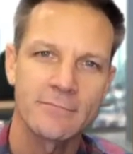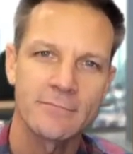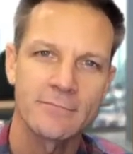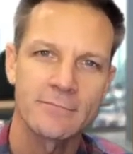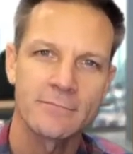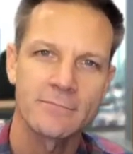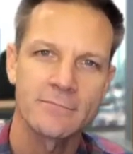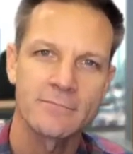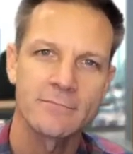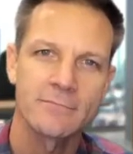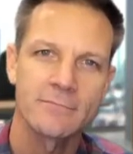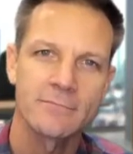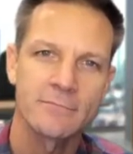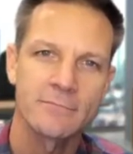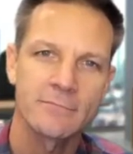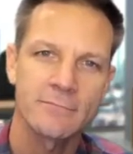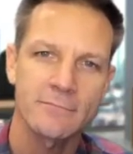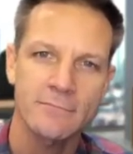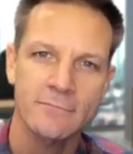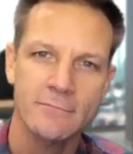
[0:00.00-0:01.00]

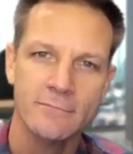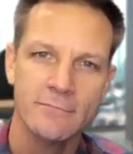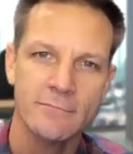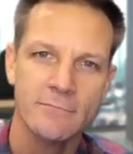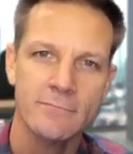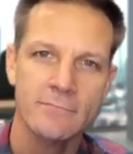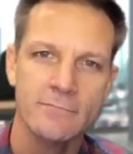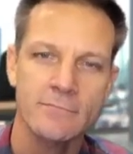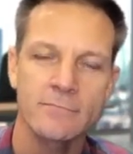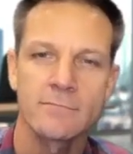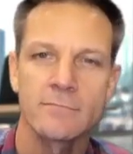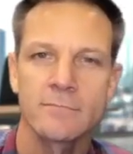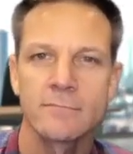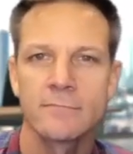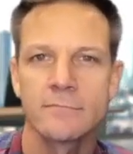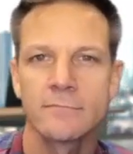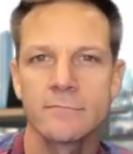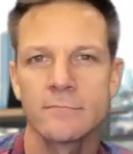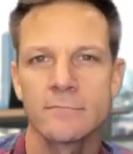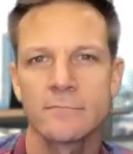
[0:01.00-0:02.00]

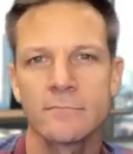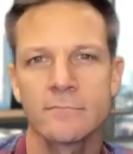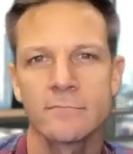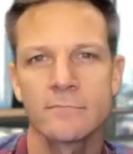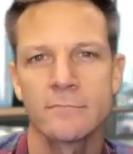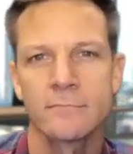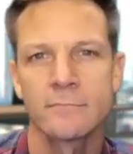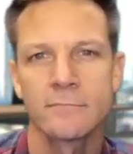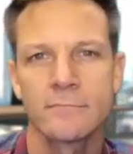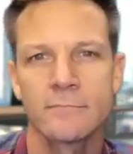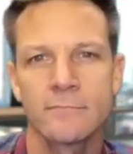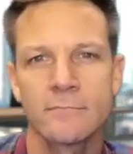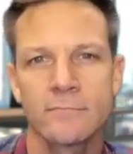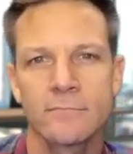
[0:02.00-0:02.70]
(not speaking)